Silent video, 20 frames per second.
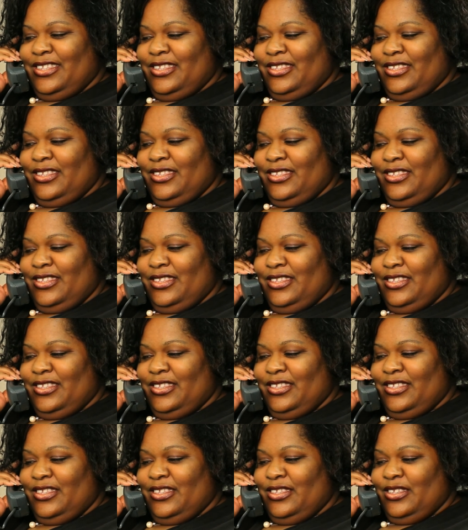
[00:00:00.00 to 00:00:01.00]
able to
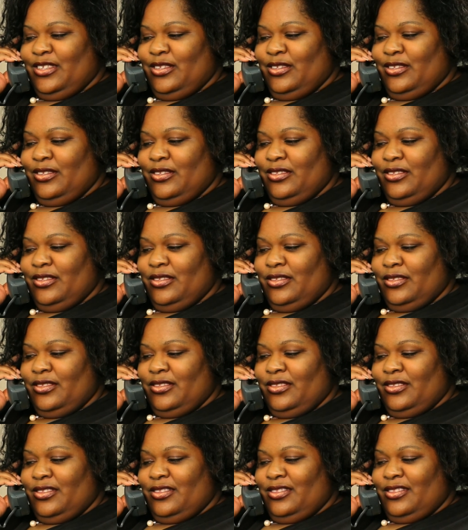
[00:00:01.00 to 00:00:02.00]
check the increase and decrease
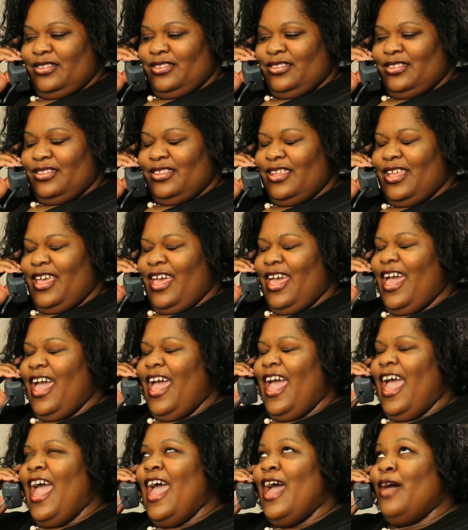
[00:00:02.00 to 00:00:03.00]
in my water
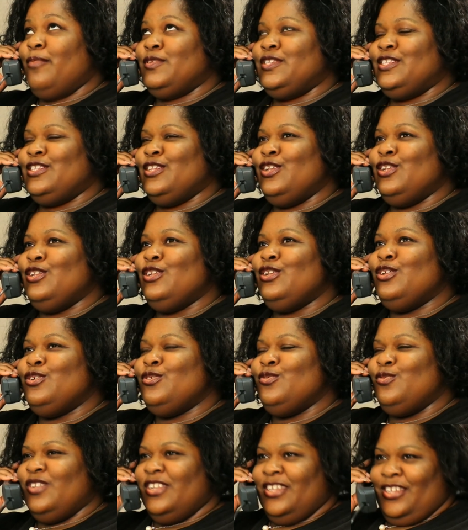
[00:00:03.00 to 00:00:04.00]
consumption?
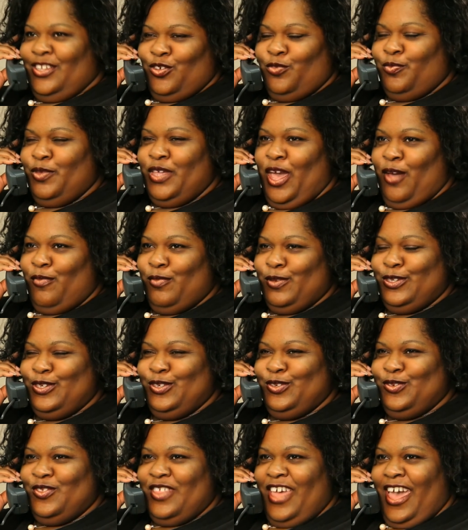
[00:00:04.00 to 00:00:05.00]
Absolutely, you'll be able to
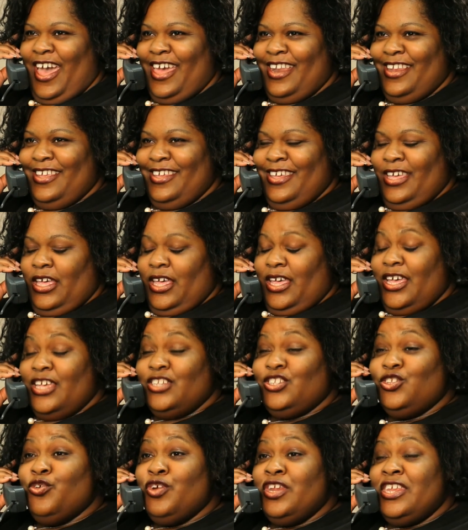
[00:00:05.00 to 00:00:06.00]
do that.
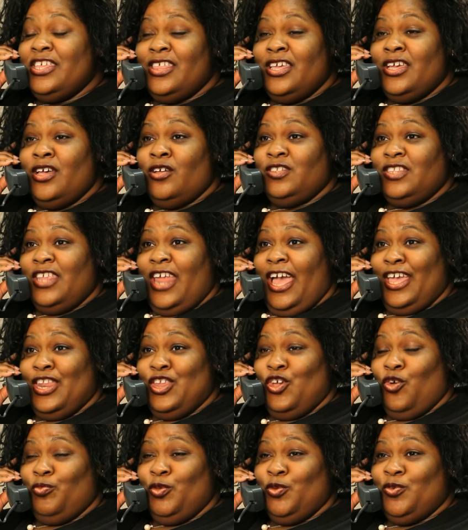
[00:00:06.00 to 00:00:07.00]
Is there anything else that I can
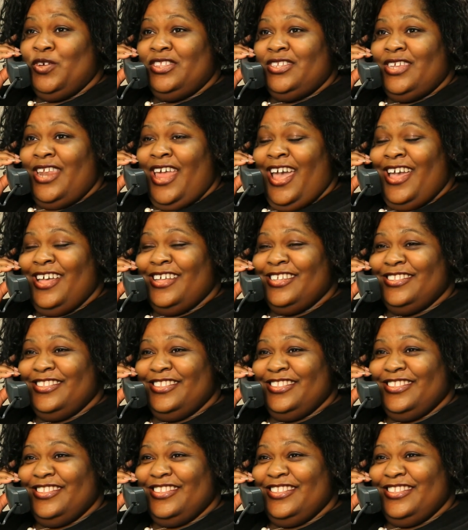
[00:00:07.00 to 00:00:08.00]
help you with today?
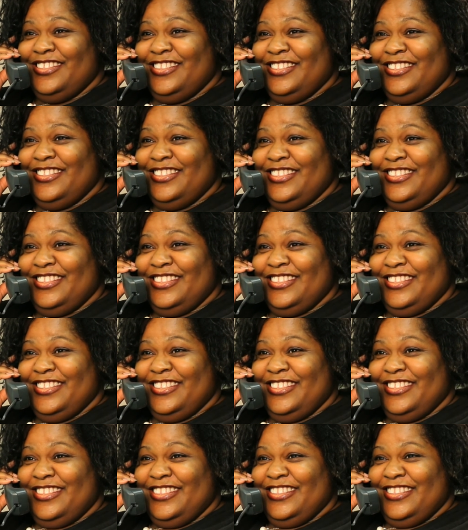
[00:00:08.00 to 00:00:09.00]
No, that'll do
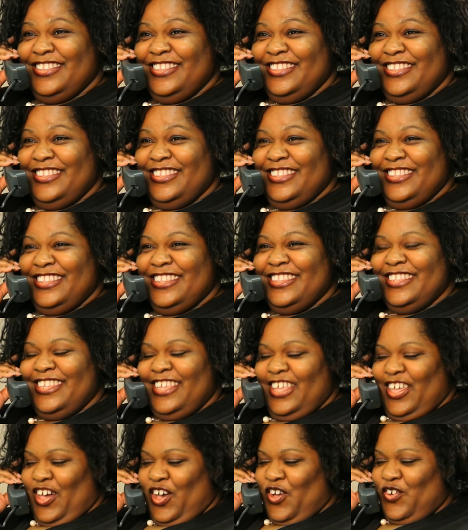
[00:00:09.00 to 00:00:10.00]
it.
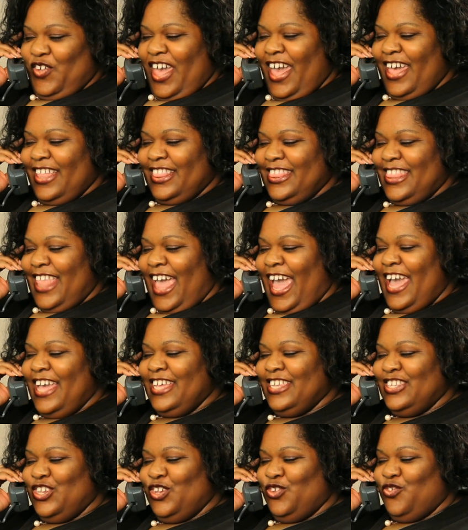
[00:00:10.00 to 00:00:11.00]
Okay,
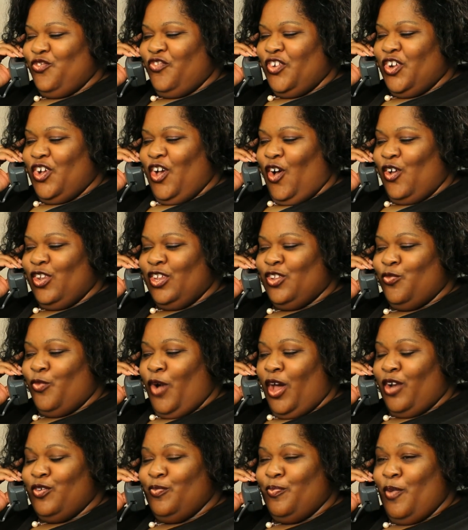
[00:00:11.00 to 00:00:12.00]
thank you for calling the
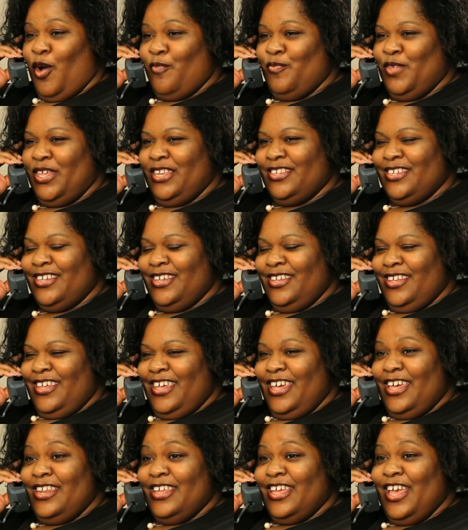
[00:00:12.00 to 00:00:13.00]
water department.
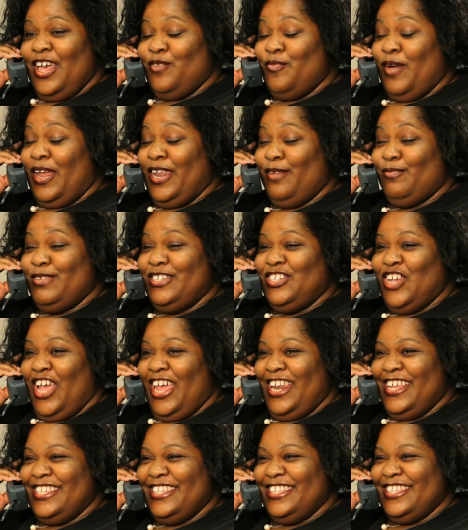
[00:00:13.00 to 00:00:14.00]
And again, my name is
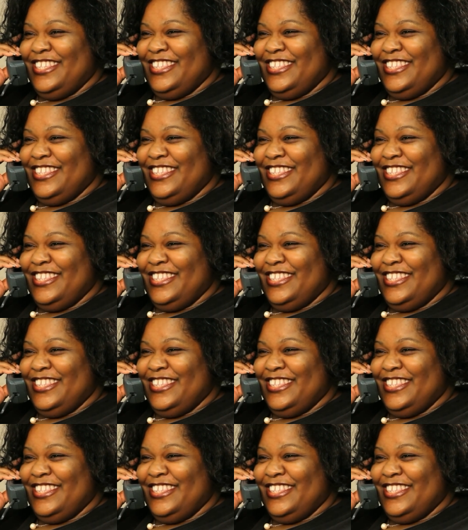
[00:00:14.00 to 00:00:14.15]
Janice.